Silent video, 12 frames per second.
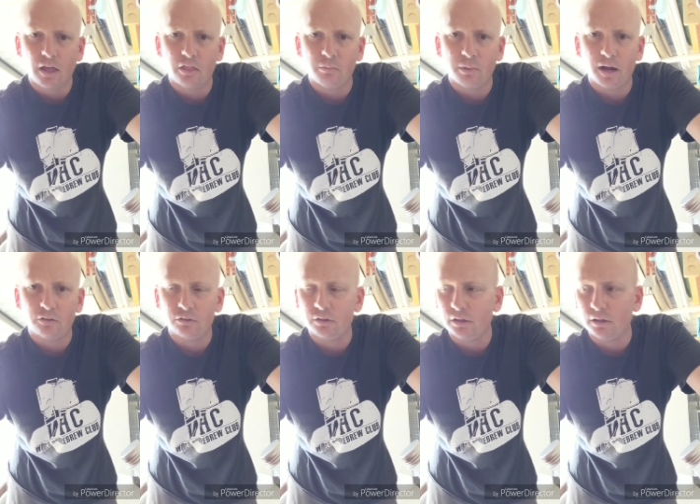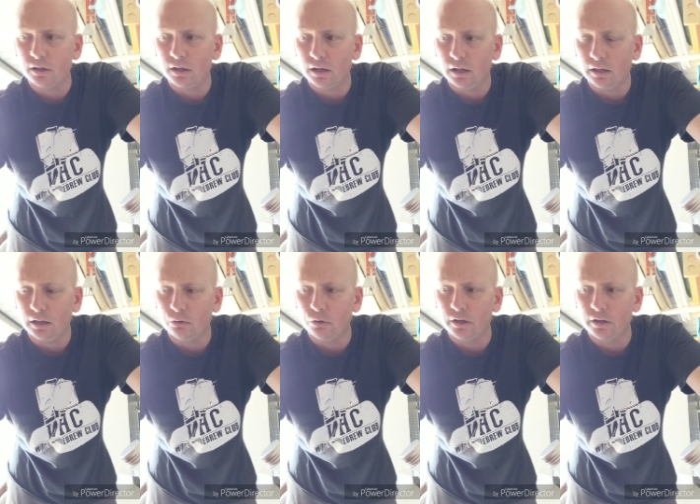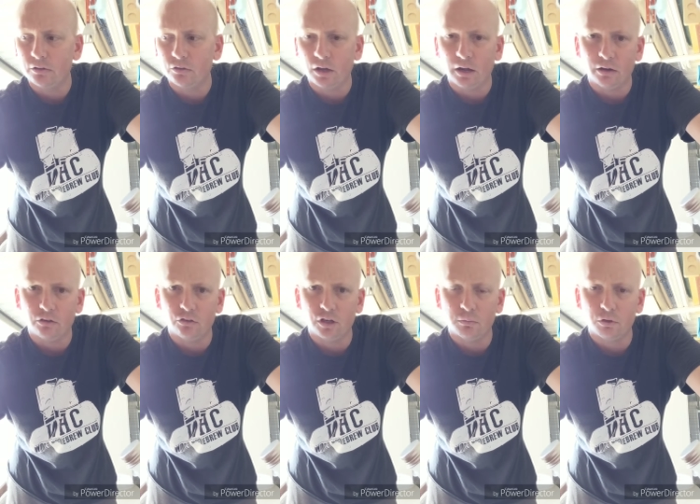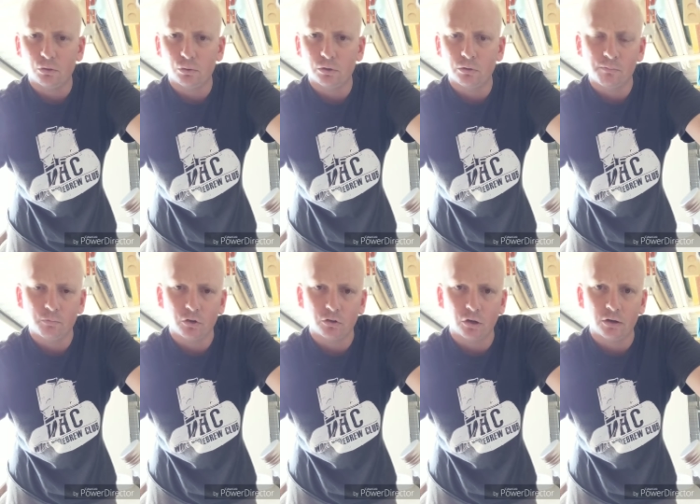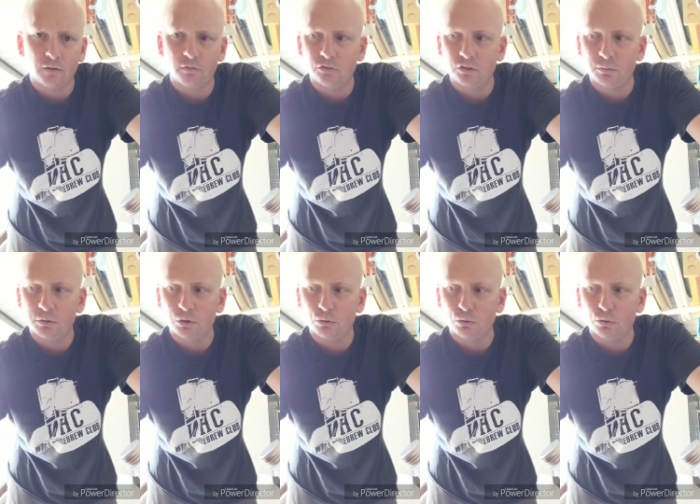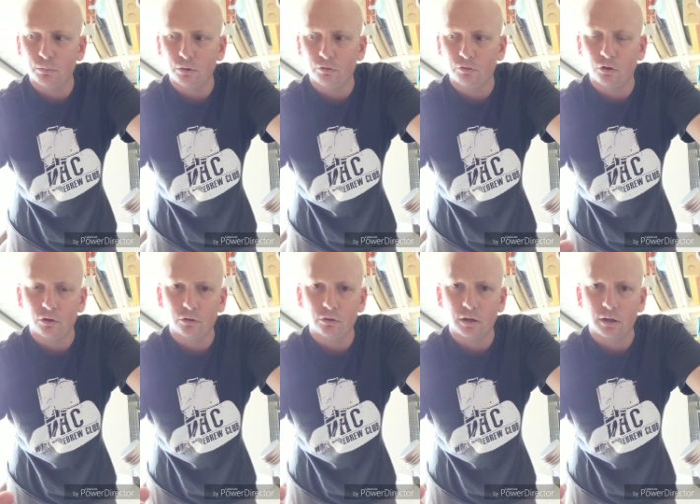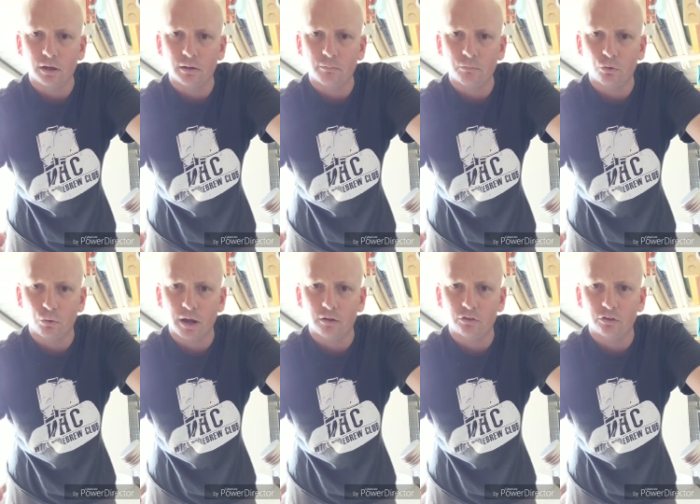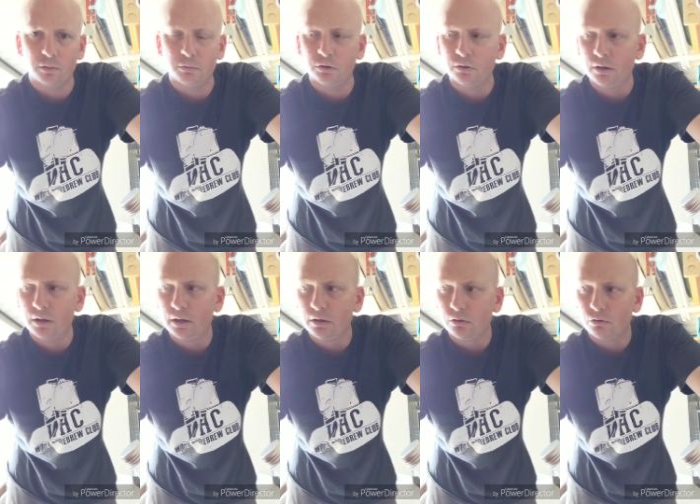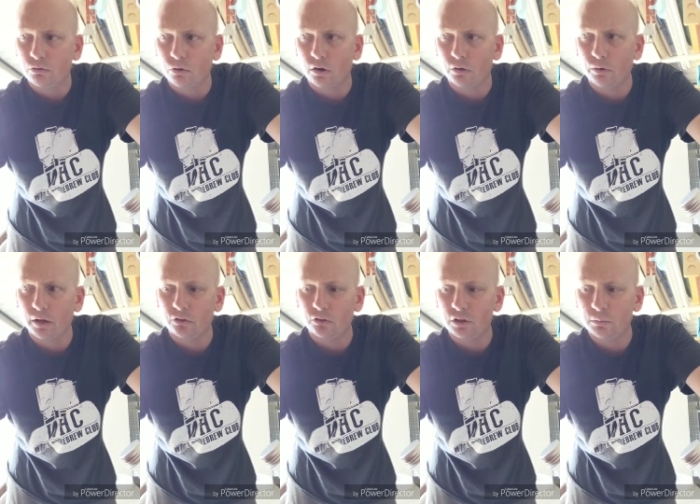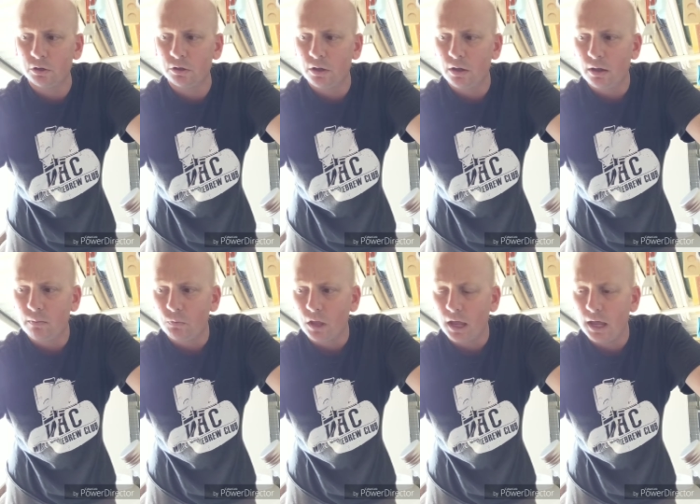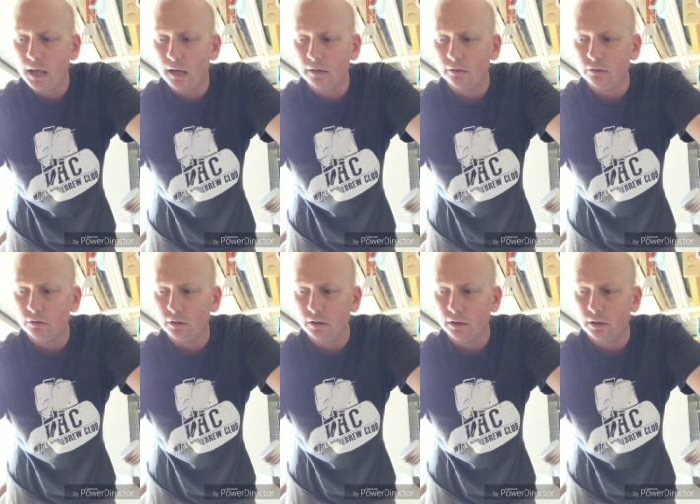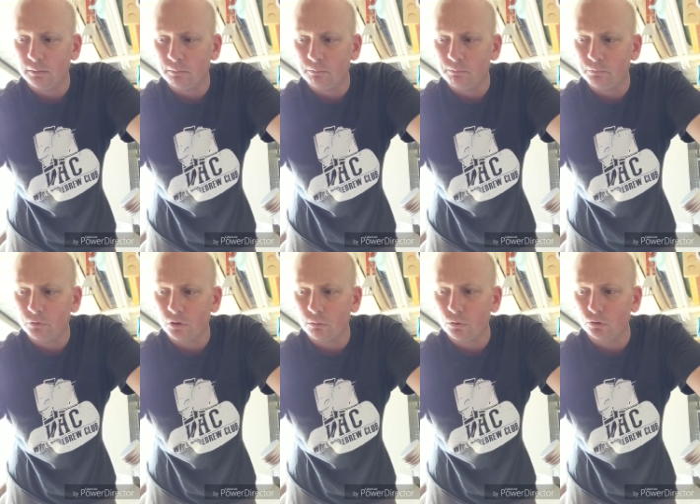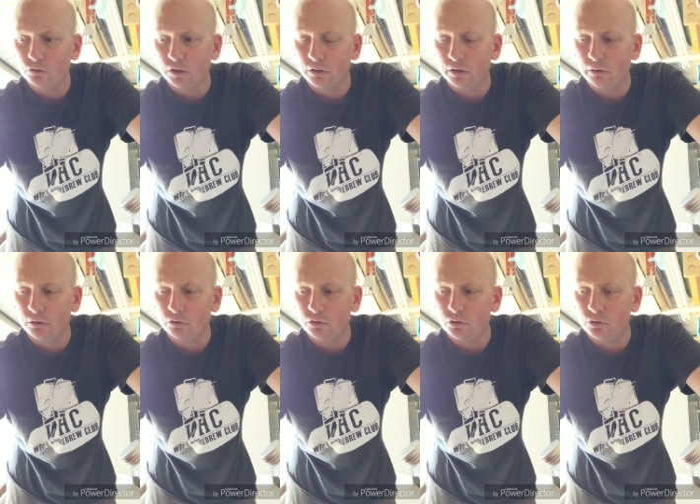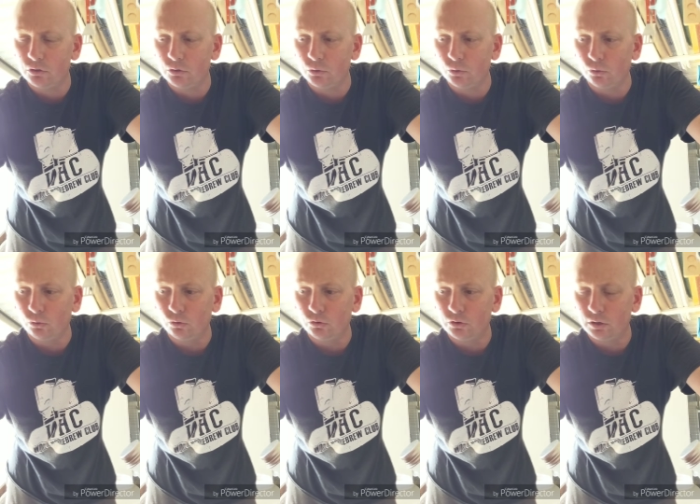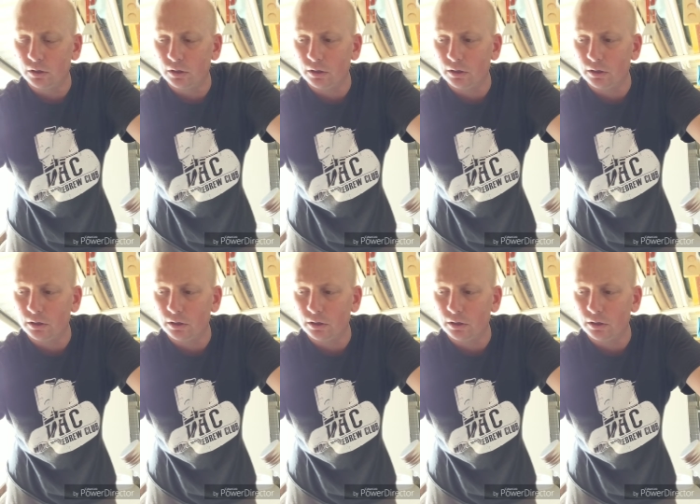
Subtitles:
The other parts of the ingredients are cinnamon quill. I don't have the cinnamon quill, but I've got ground cinnamon, dried ground cinnamon, and I'm also going to use